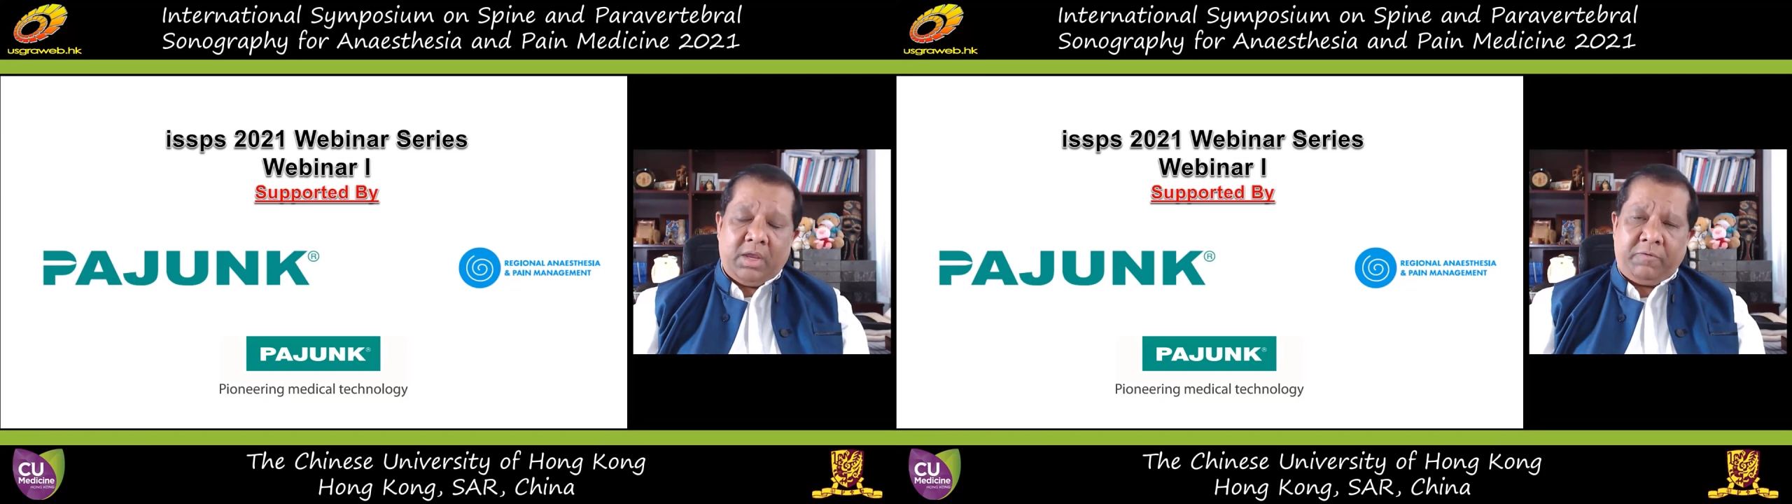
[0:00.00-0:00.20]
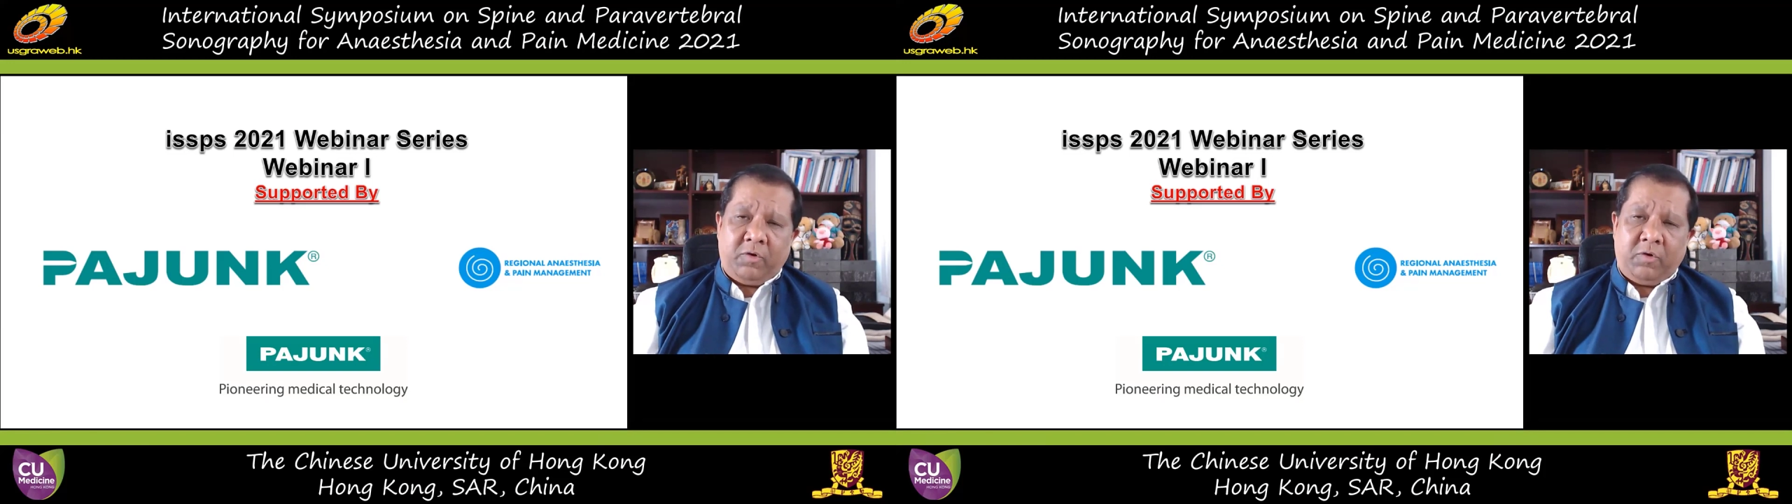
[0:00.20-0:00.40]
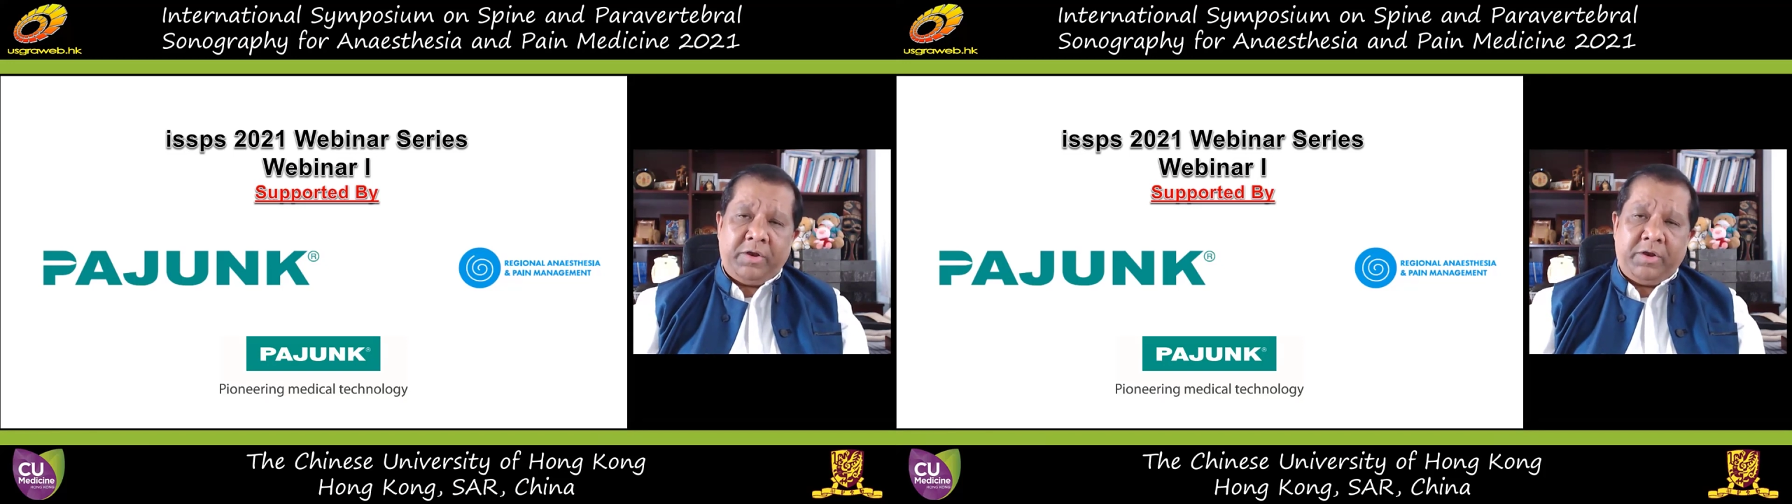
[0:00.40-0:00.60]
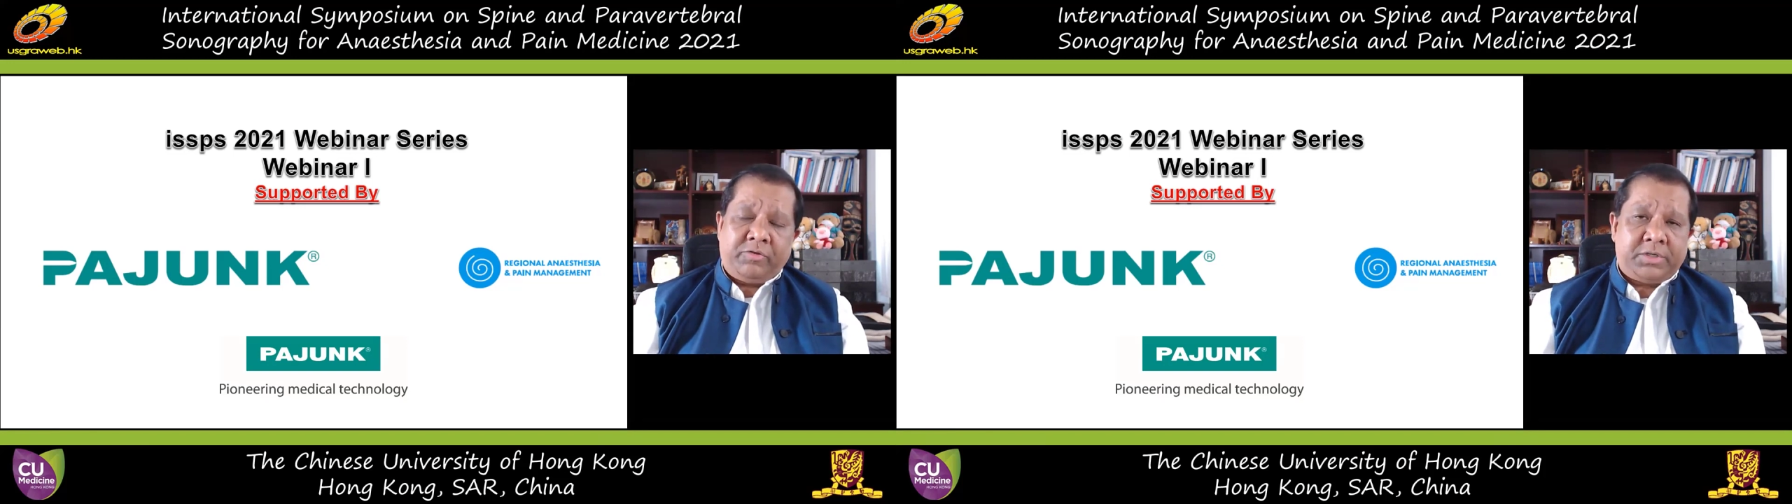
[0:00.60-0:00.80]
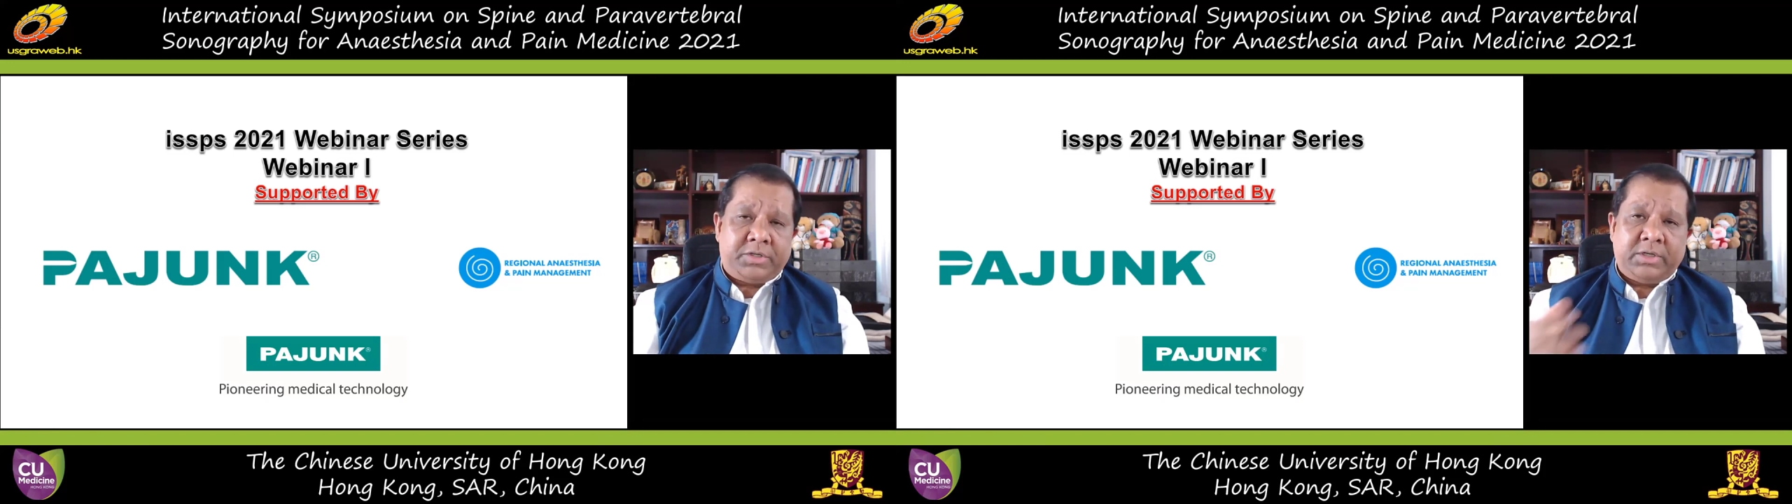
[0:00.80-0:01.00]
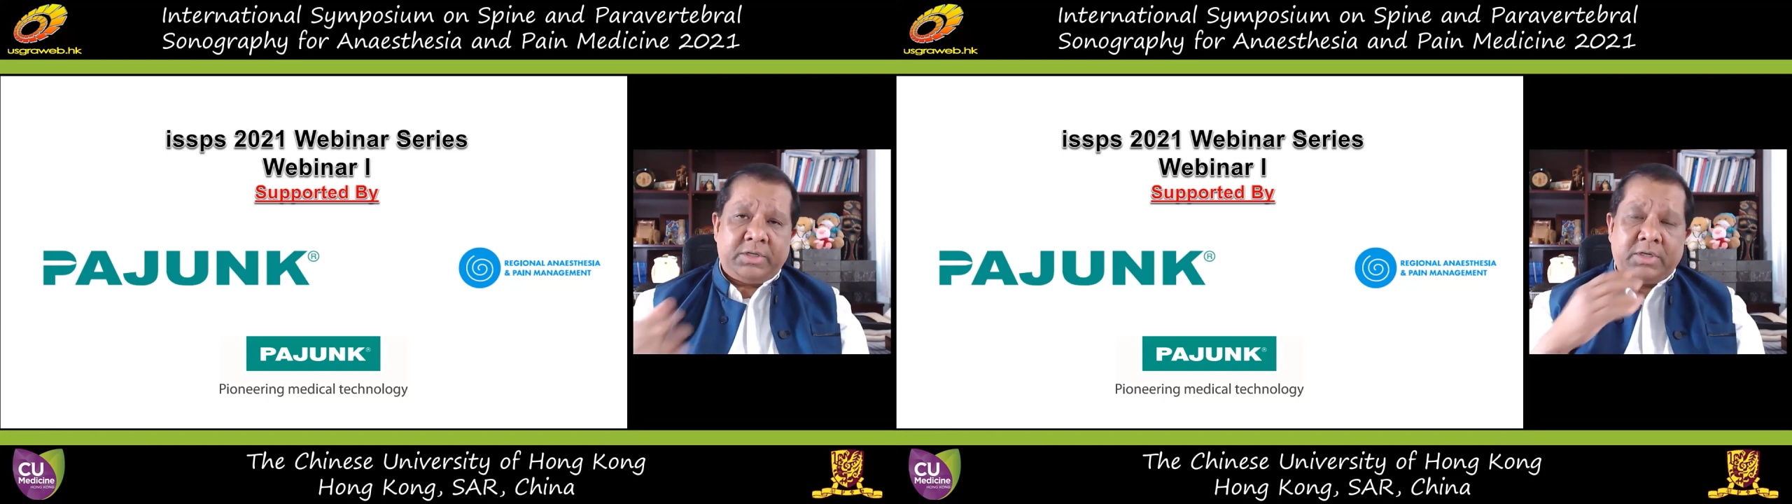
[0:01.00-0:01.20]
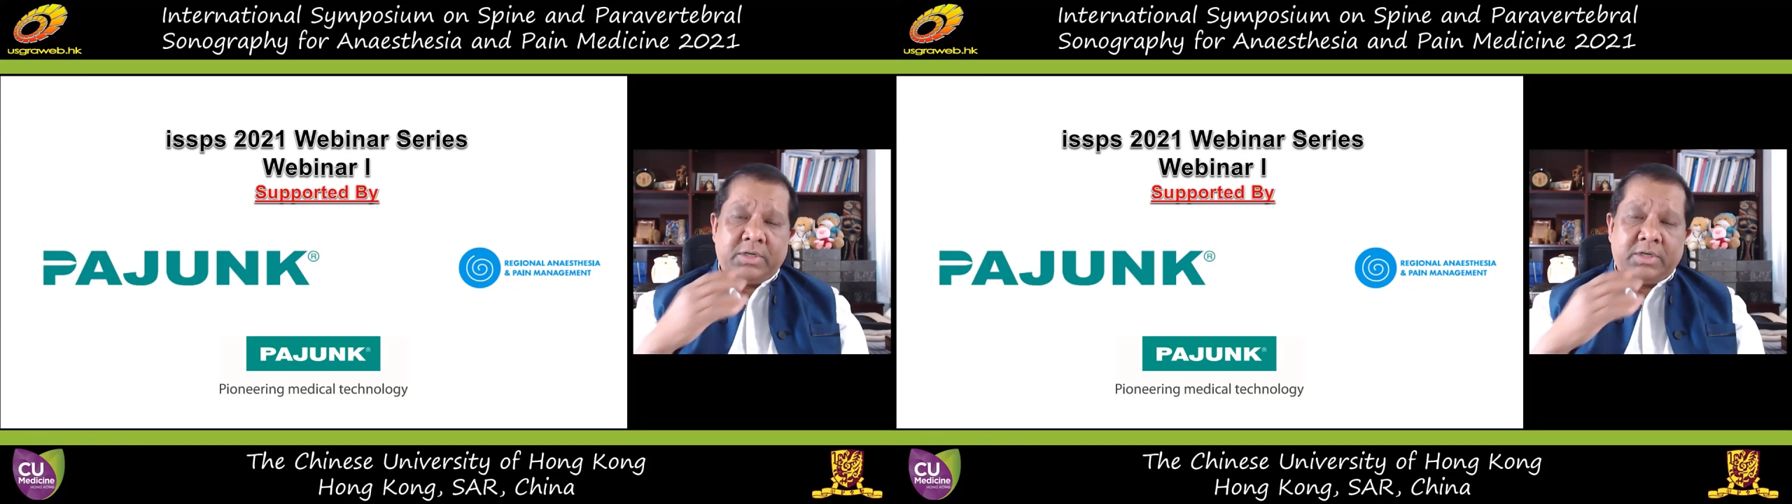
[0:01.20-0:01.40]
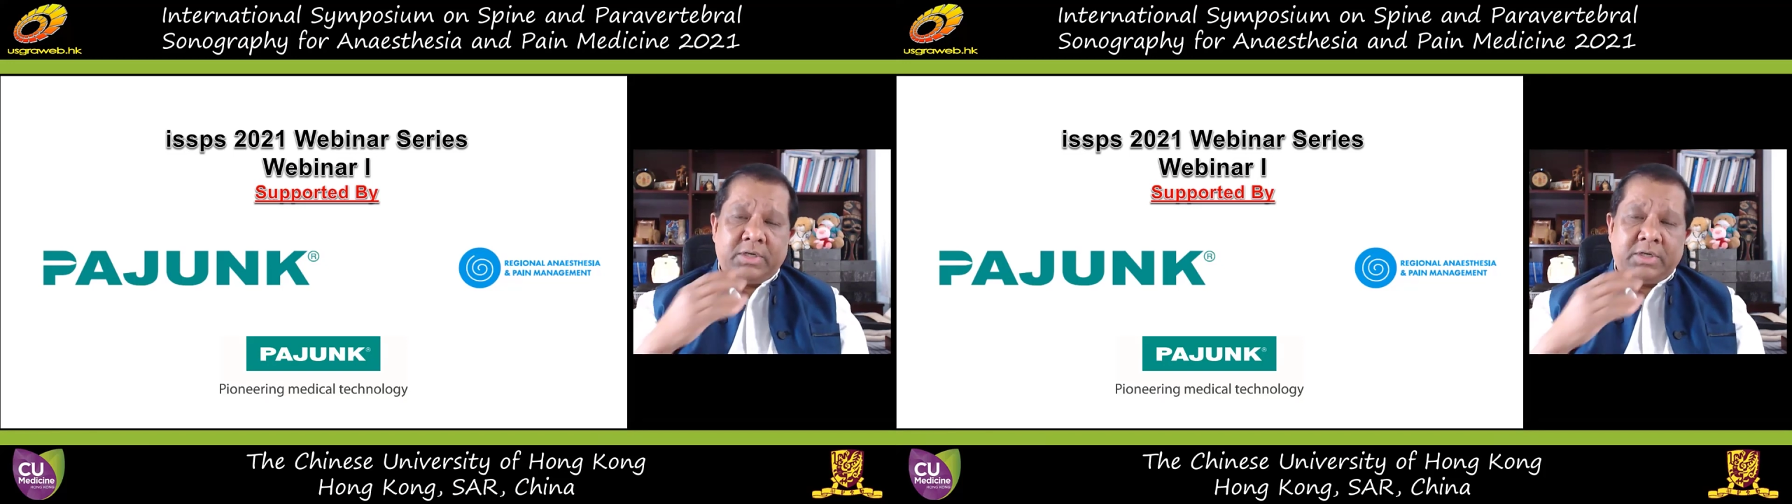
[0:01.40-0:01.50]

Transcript: If you are interested